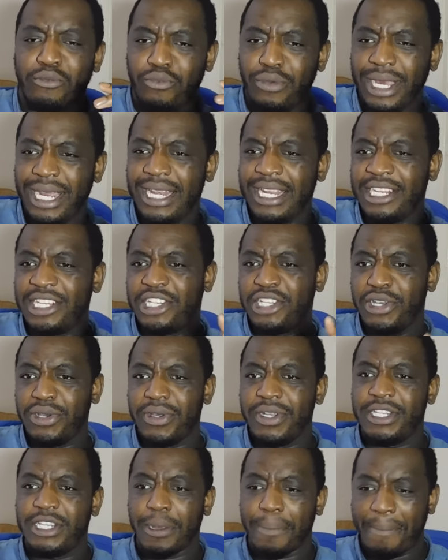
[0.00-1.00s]
really
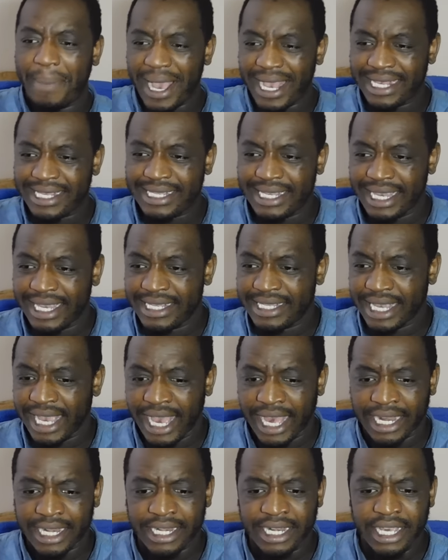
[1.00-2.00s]
choose your passes,
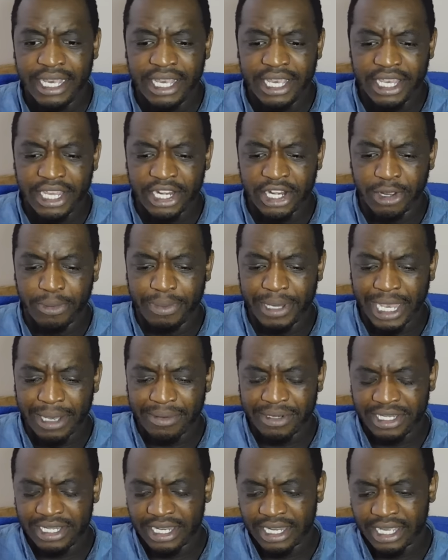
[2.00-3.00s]
and be
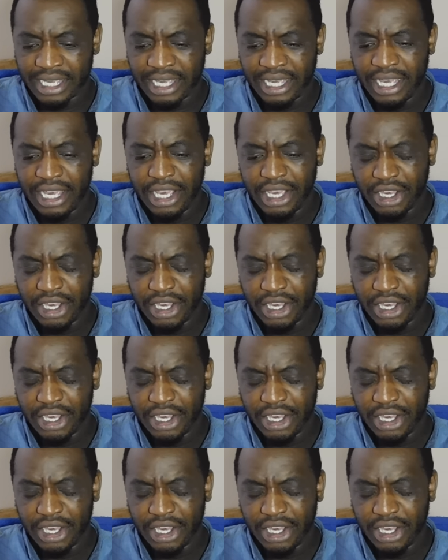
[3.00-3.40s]
able to